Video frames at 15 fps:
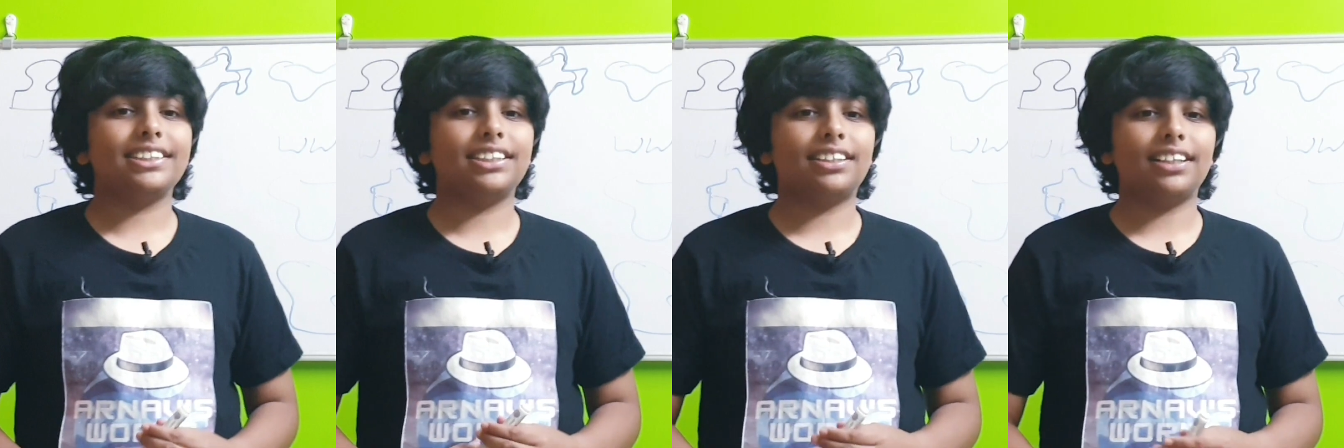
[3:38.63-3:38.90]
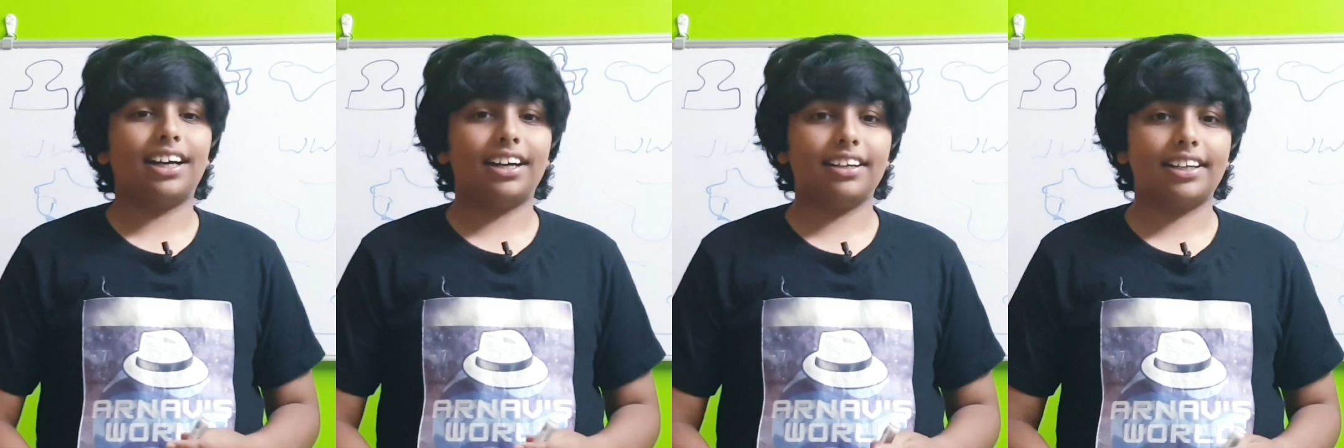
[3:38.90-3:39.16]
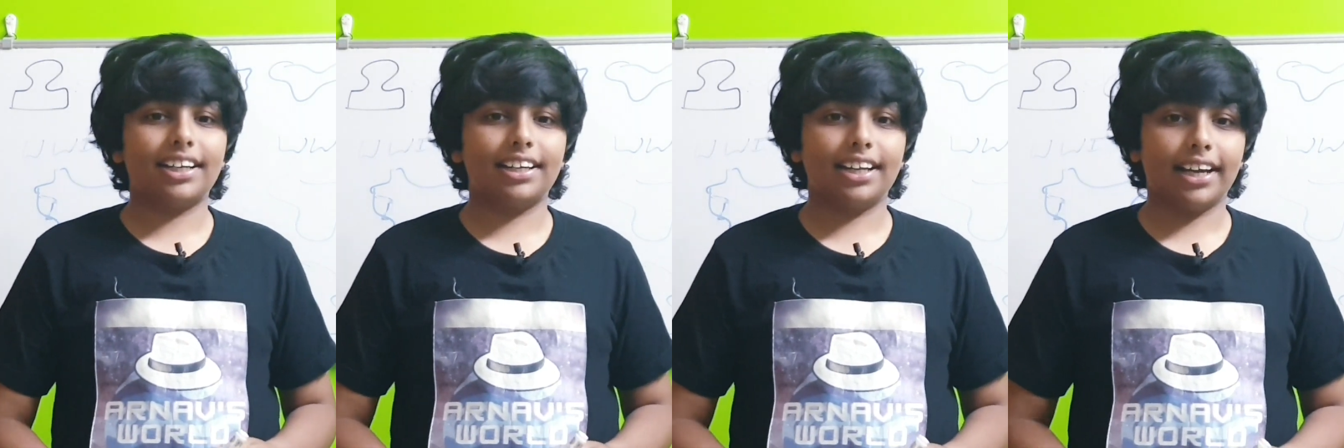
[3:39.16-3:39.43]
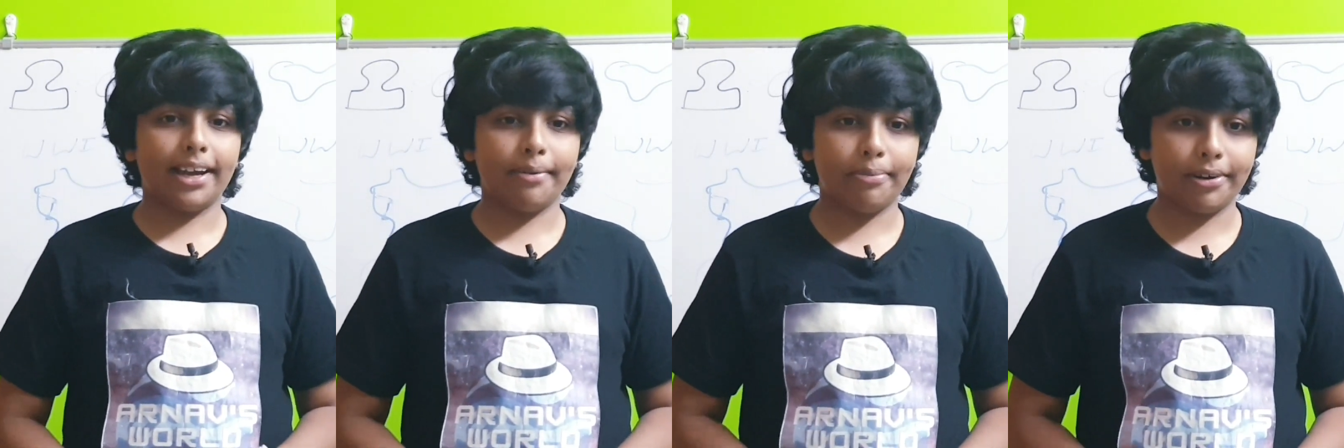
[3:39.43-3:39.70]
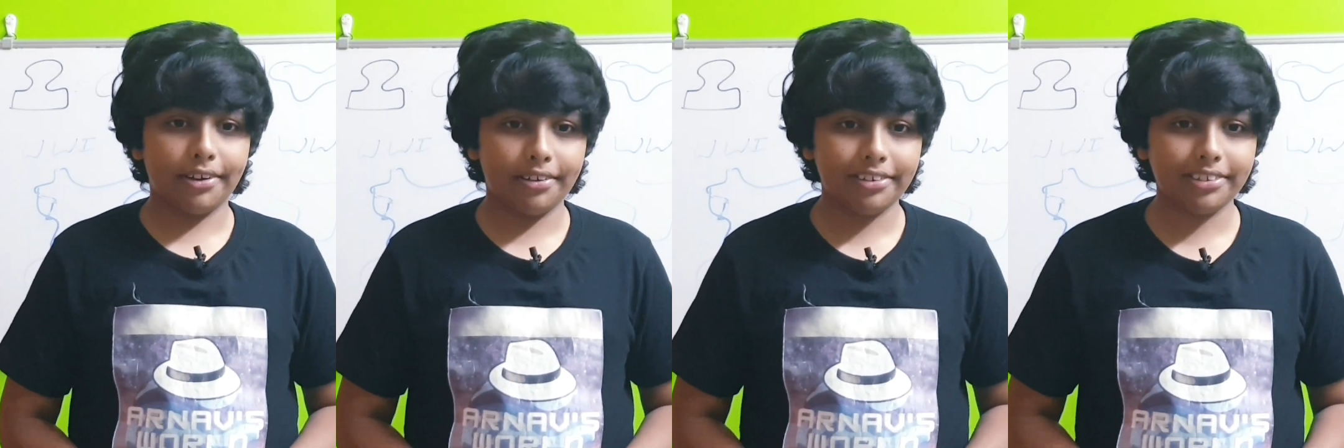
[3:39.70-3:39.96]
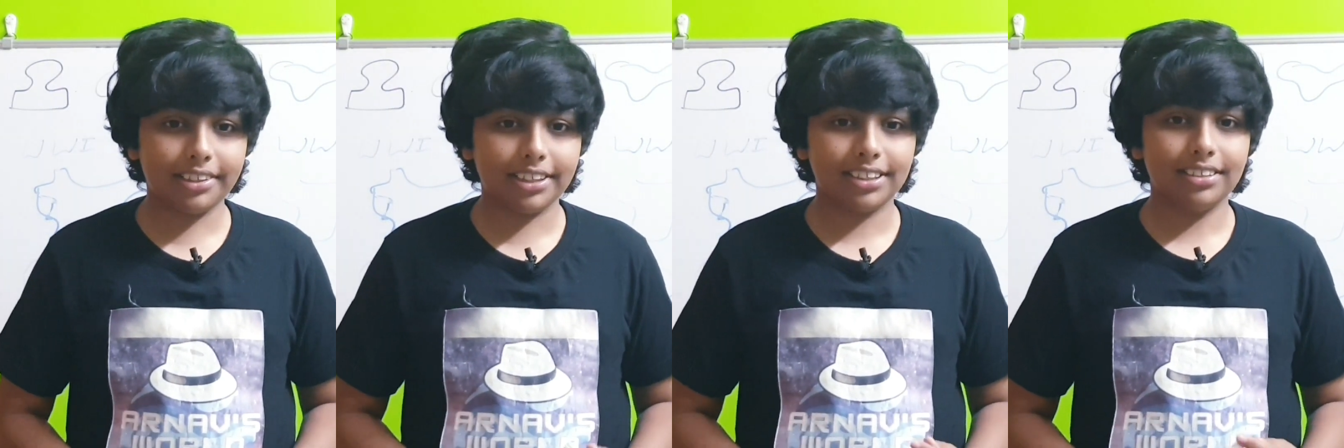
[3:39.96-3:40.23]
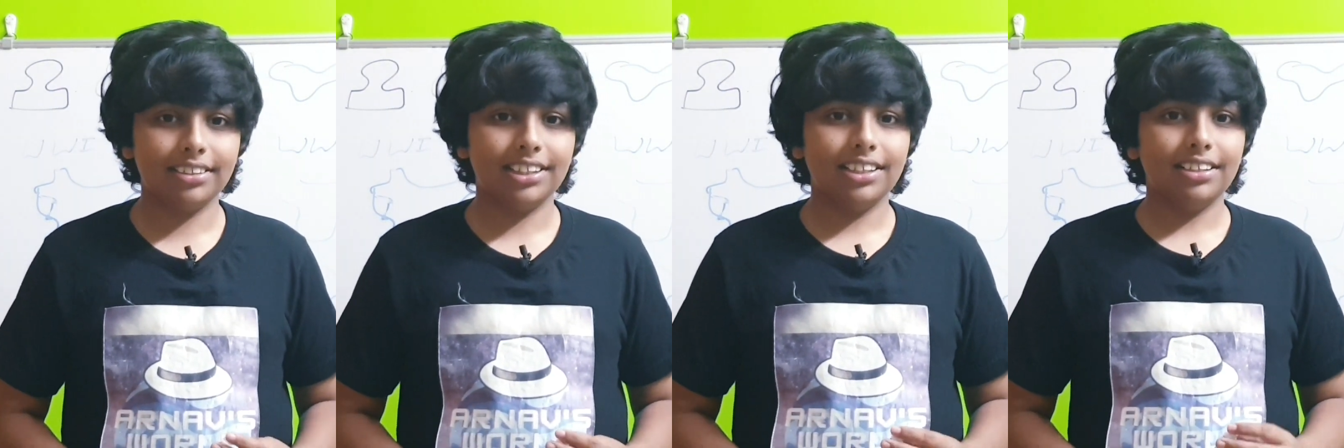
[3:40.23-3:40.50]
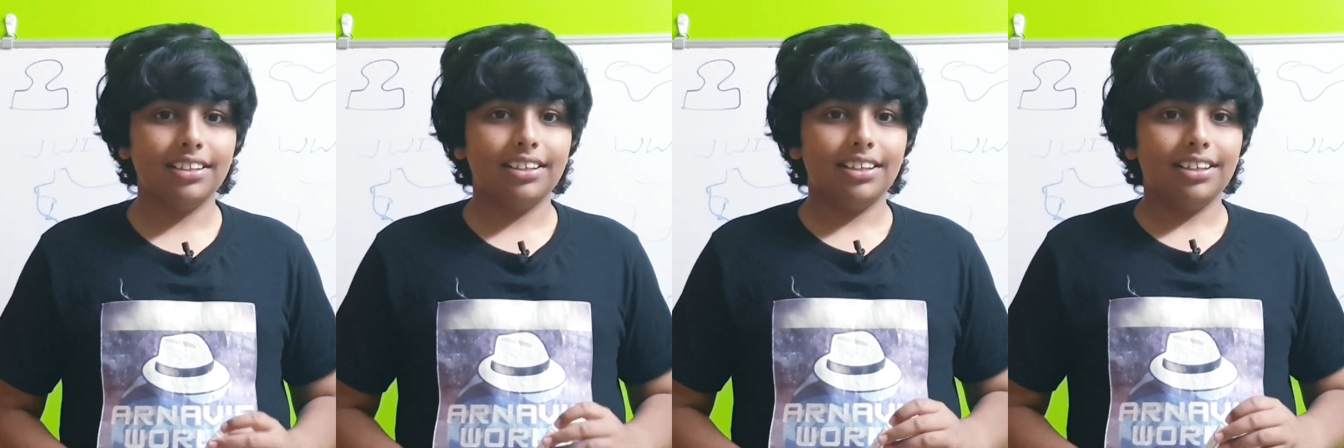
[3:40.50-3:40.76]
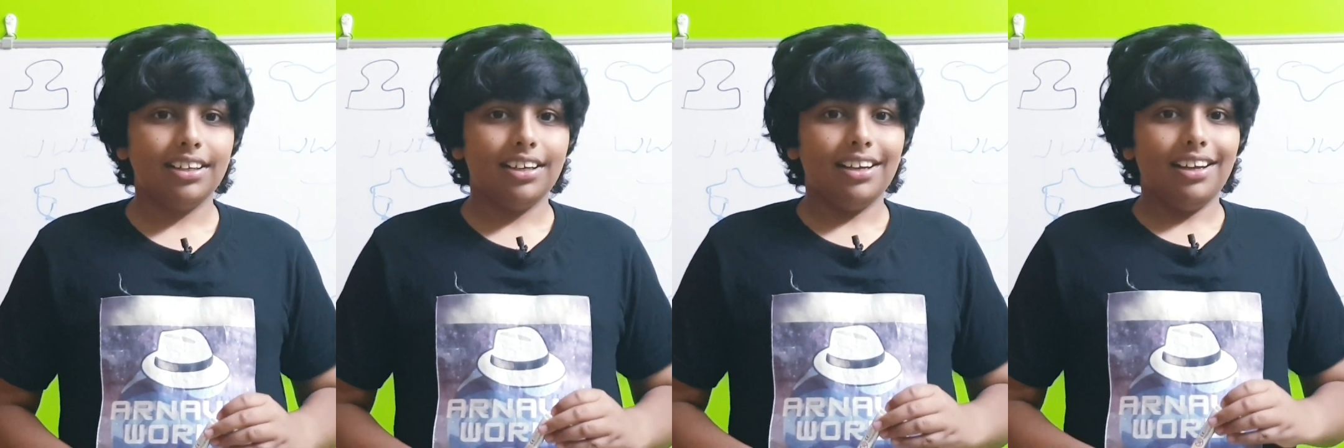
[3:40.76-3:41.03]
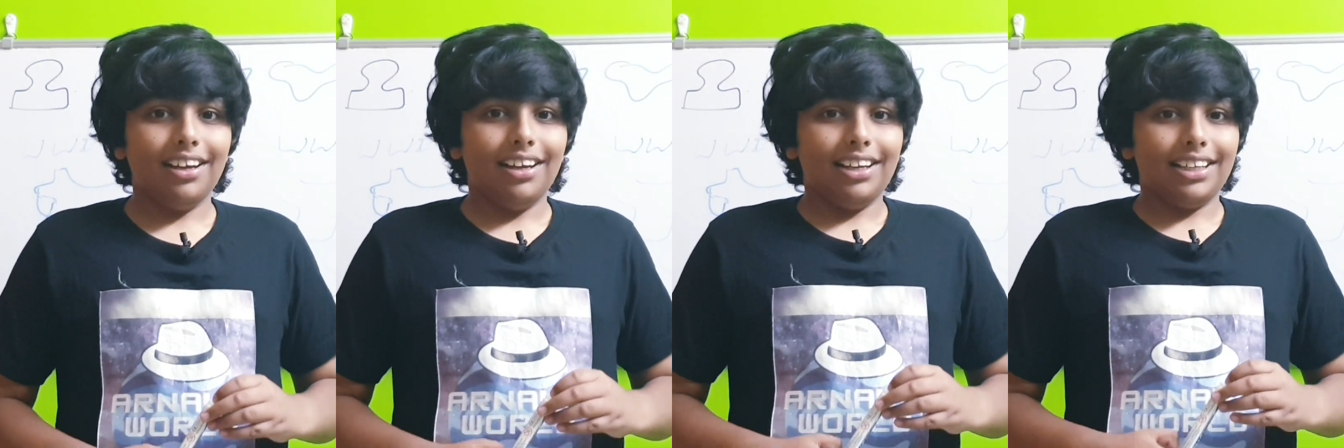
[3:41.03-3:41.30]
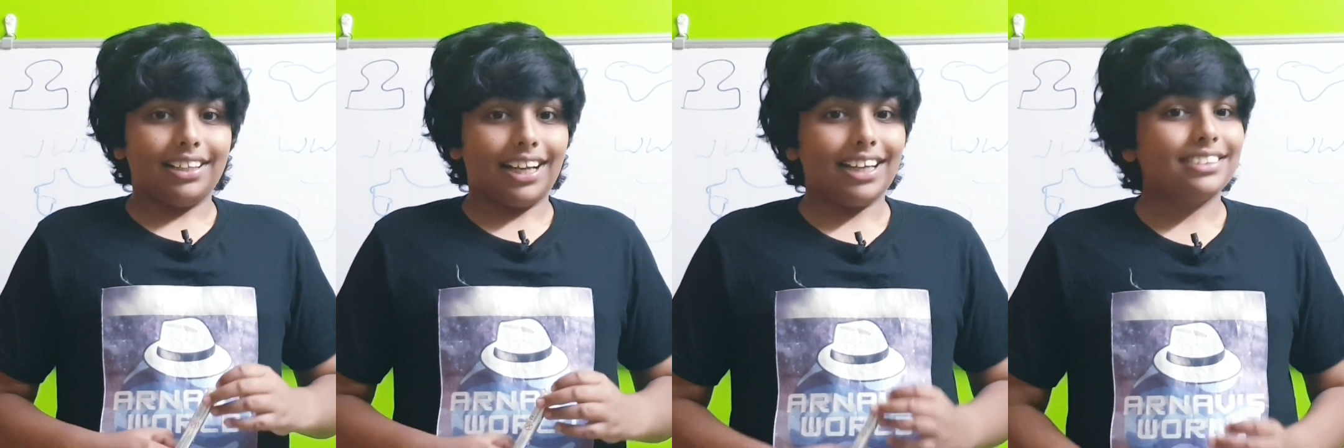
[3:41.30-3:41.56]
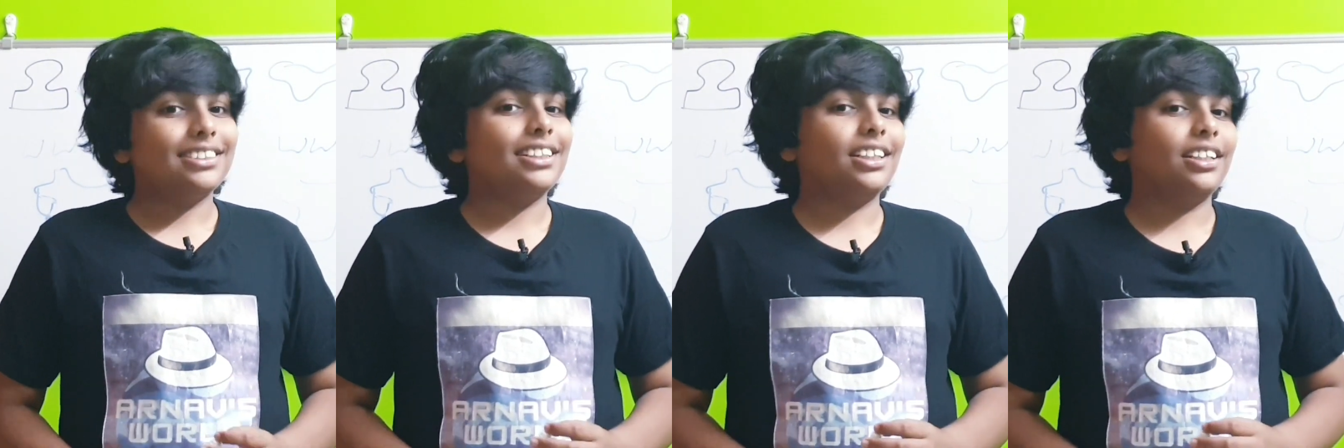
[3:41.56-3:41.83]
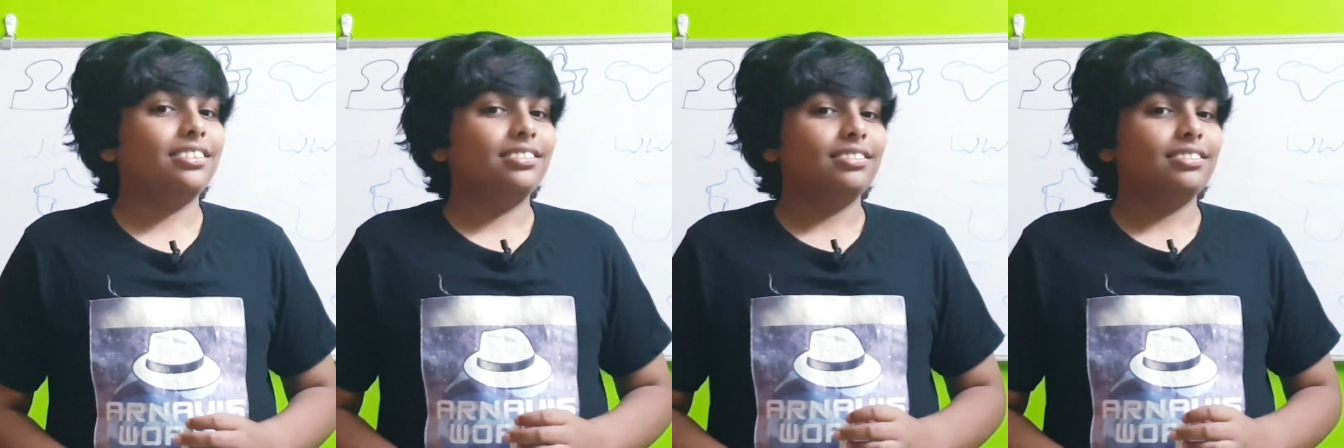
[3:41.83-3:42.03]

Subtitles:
started about, guess it,